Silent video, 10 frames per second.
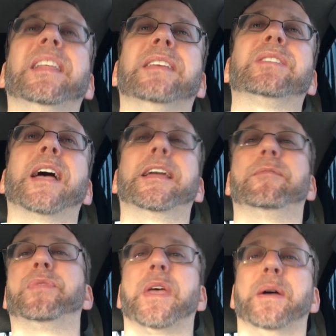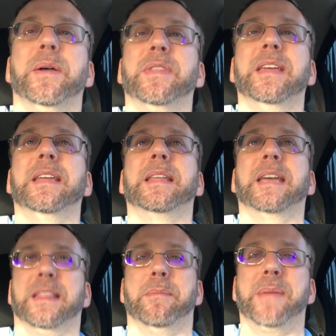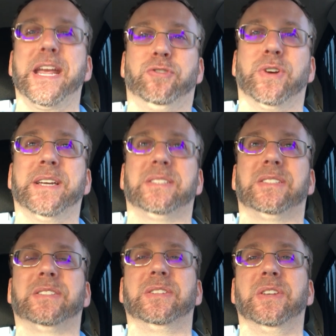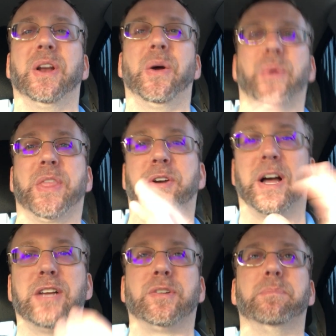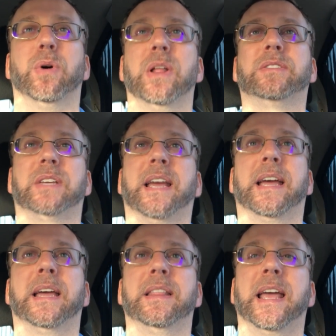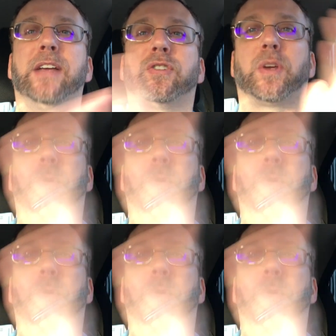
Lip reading: it's like in the Matrix, you know, when they're dodging bullets and the agents